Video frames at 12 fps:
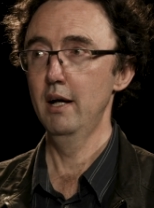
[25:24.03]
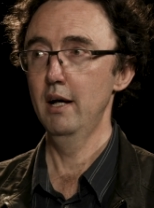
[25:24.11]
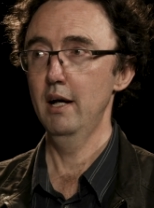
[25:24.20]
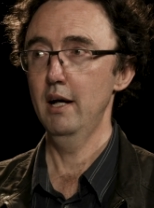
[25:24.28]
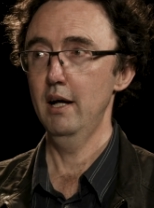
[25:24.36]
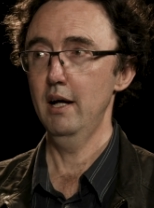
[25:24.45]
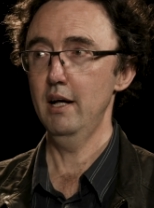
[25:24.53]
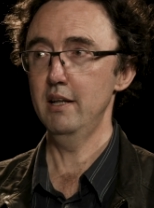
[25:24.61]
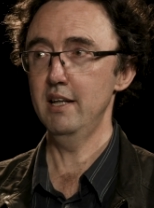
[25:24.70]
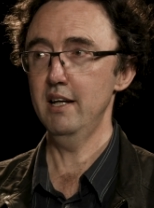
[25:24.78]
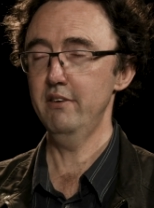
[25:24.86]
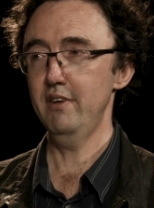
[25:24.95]
Yes. And
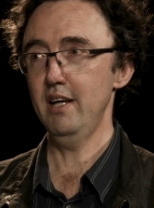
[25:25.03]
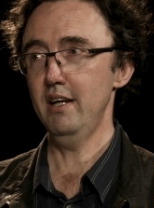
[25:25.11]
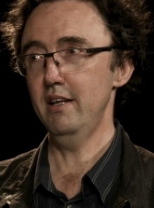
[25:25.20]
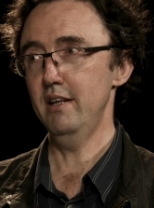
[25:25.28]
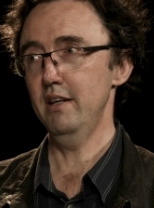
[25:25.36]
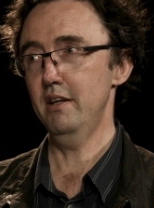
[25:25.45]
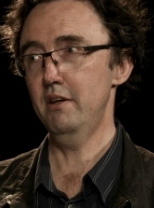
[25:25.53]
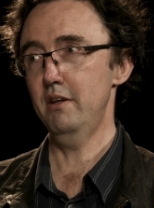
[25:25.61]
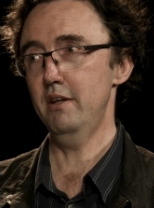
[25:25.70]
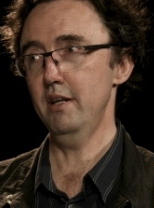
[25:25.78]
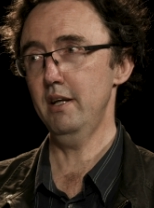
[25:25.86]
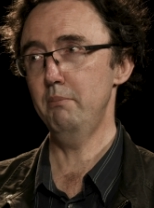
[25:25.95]
they say that
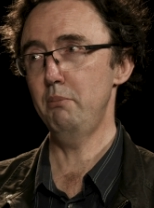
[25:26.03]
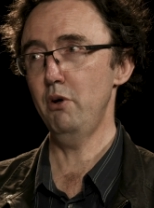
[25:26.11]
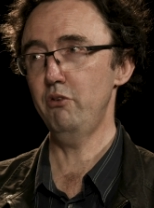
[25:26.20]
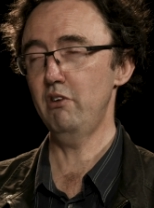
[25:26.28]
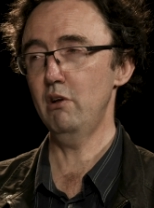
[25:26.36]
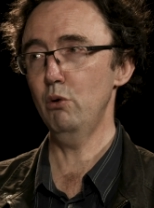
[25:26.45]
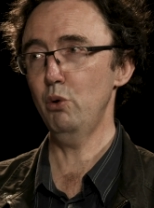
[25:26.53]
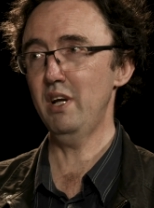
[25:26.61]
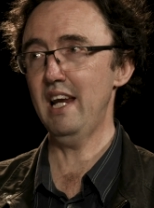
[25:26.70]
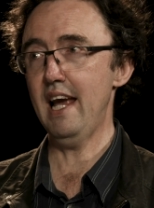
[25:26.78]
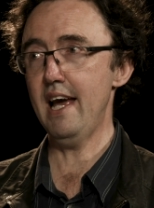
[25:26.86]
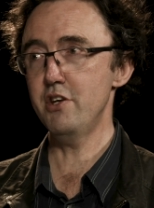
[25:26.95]
the person
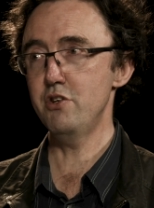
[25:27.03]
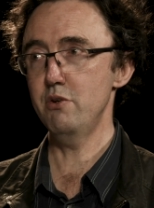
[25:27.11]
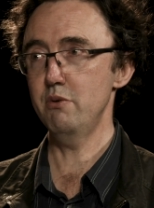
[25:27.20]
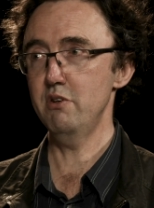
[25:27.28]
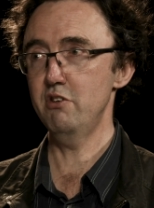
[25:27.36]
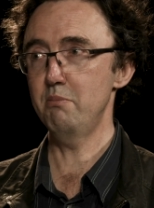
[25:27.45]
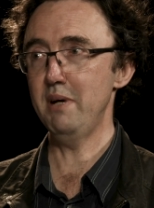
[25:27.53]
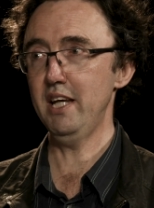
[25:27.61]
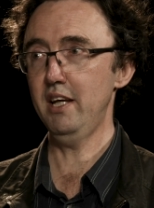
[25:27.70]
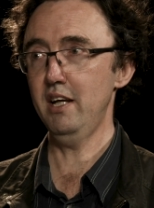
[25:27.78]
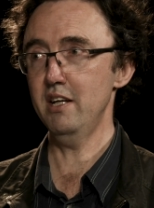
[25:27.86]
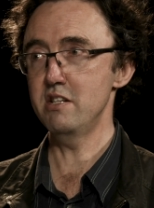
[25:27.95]
looking at you is
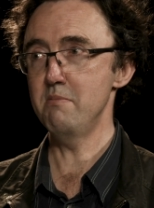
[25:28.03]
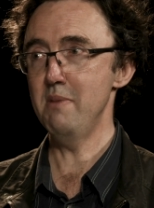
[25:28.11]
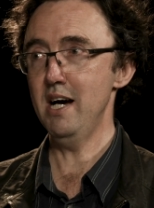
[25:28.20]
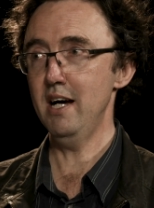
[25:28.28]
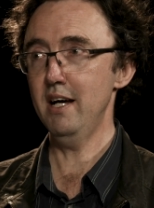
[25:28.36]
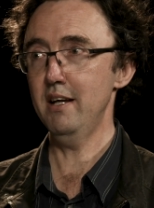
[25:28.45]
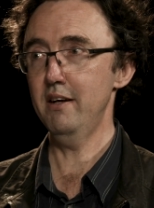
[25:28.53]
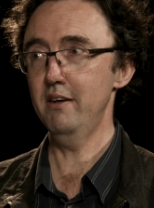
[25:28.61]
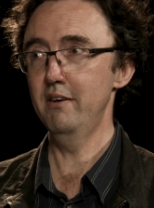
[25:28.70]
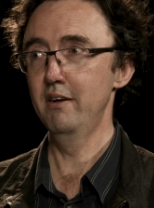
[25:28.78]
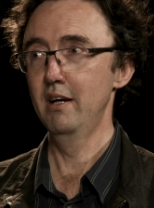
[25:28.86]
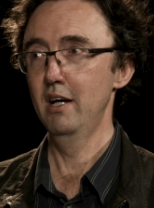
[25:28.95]
making a
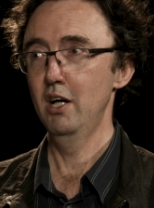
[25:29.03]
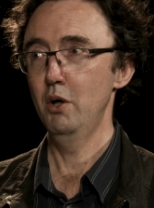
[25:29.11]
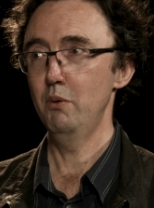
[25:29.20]
demand, right.